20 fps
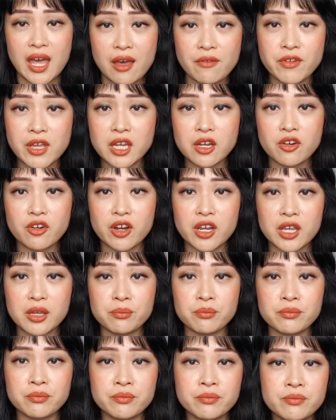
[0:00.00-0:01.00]
caffeine
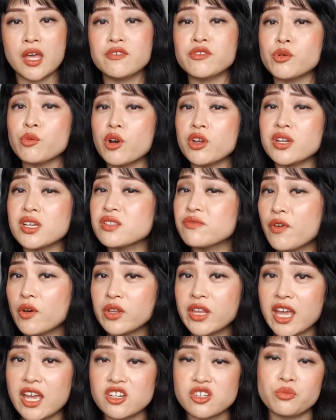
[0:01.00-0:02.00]
cream. If you want
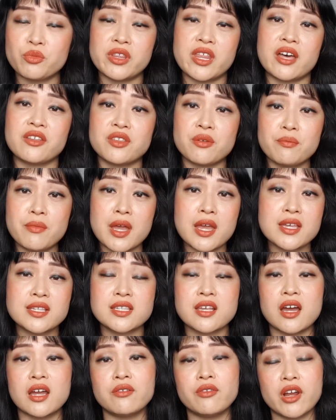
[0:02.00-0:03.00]
exfoliation without the
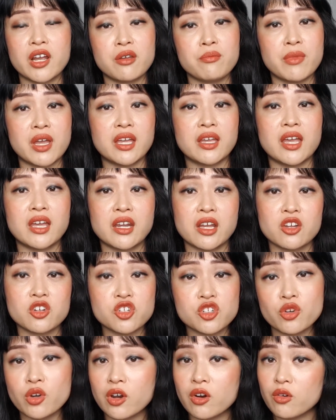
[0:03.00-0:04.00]
mess, I'd recommend getting
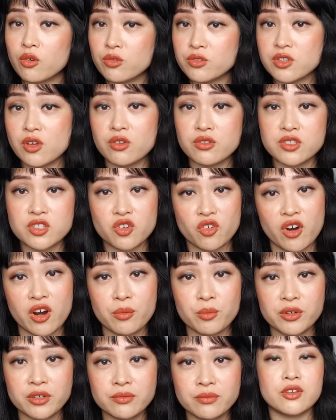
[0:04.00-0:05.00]
a sugar or salt
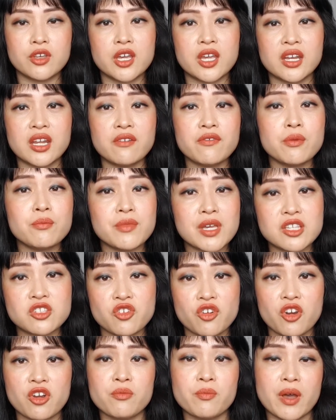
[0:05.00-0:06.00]
scrub. You can even
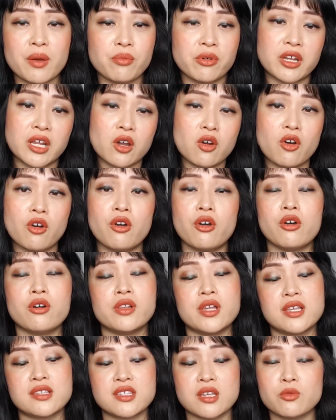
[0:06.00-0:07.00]
mix your own by putting
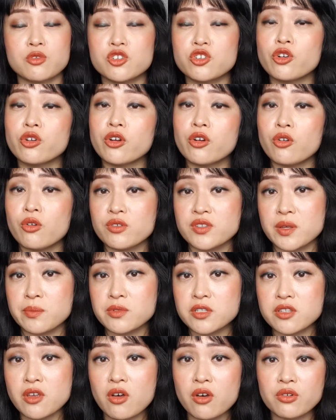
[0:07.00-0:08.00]
oil in some sugar or
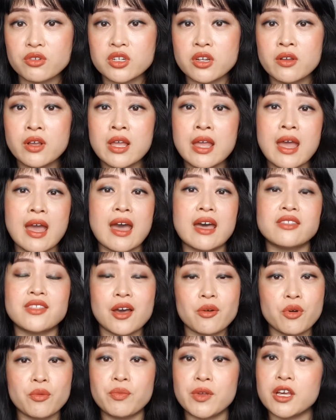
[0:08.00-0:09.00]
some salt,
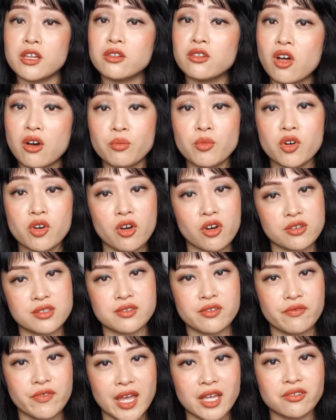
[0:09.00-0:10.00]
and that would be a lot more
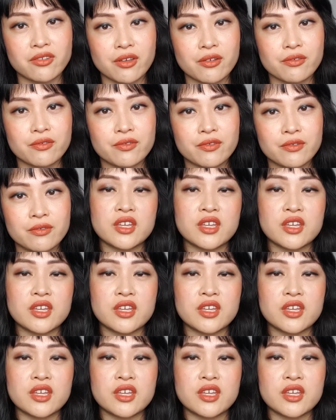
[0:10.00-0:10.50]
cost effective.